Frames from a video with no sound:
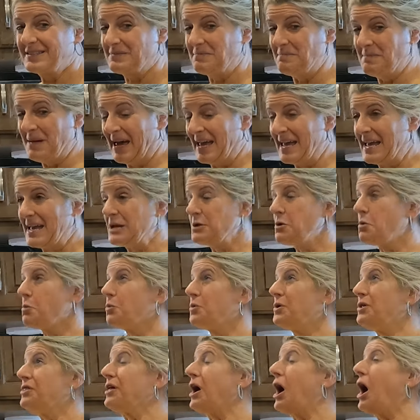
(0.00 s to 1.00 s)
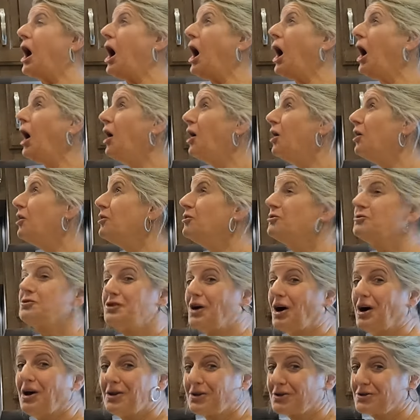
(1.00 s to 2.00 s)
is made with all
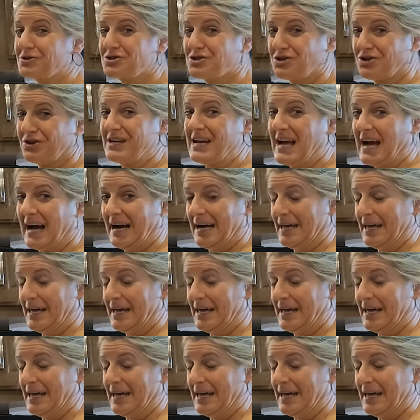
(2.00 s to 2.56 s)
Dollar Tree